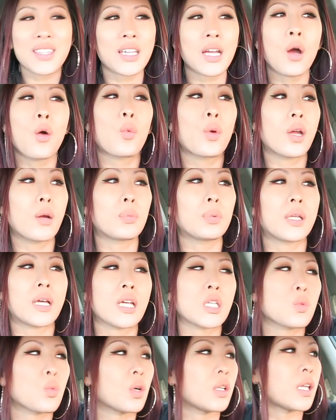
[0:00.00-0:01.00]
it's like a weird
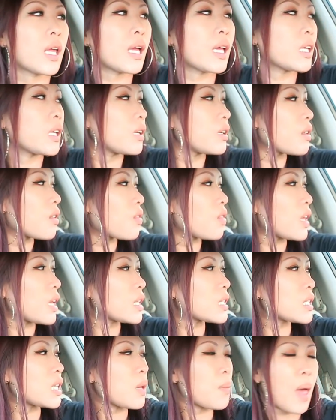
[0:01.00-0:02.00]
place where like
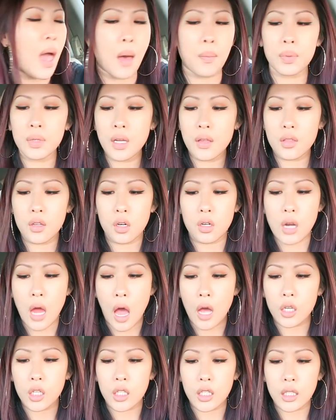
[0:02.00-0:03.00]
things keep happening that are
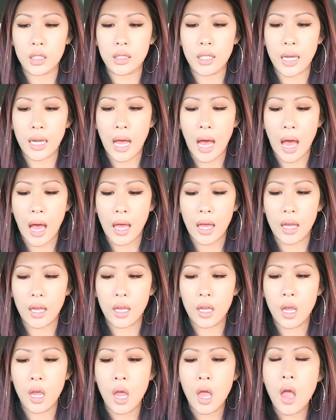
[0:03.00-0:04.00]
not good. Like
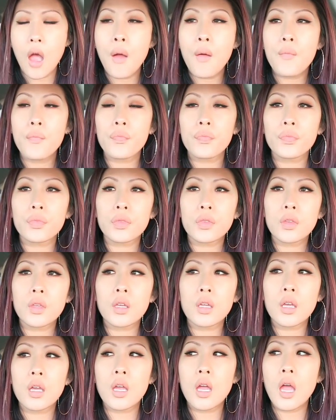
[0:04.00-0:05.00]
I
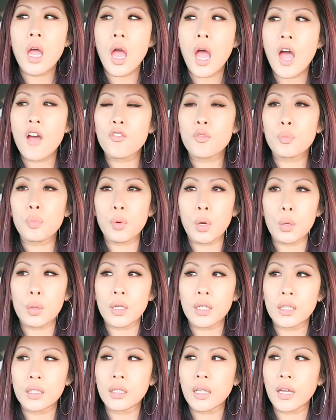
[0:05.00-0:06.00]
have
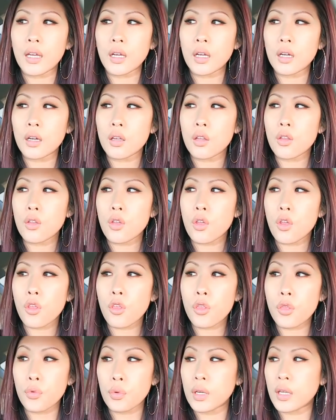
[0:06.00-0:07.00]
broken like
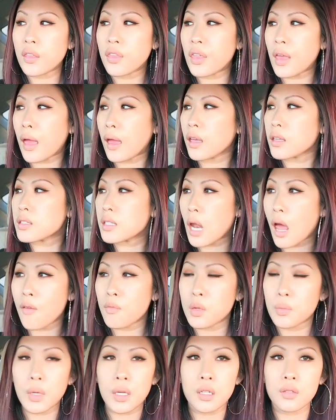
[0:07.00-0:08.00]
three things that have
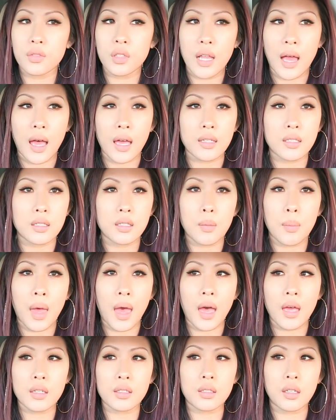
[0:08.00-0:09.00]
been made of glass in the
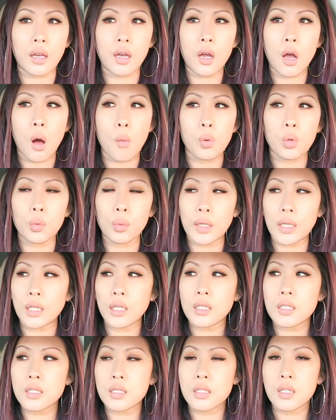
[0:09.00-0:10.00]
past like couple
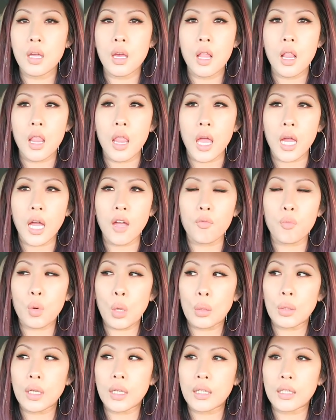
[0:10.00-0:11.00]
weeks. Like I've
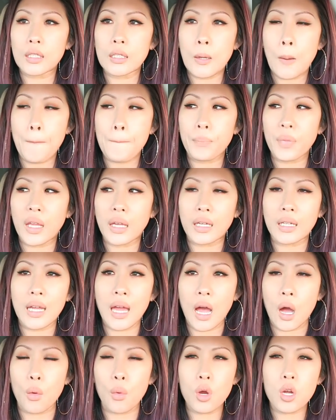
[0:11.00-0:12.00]
broken like an
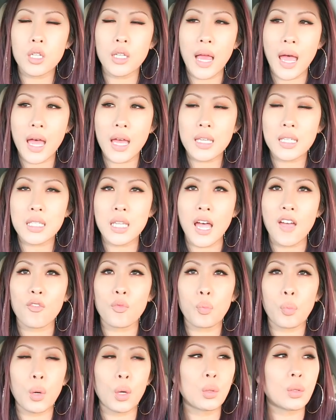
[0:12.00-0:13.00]
hourglass,
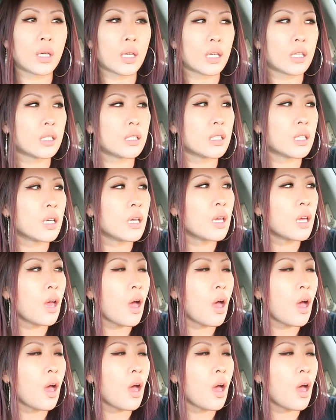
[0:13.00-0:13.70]
I've broken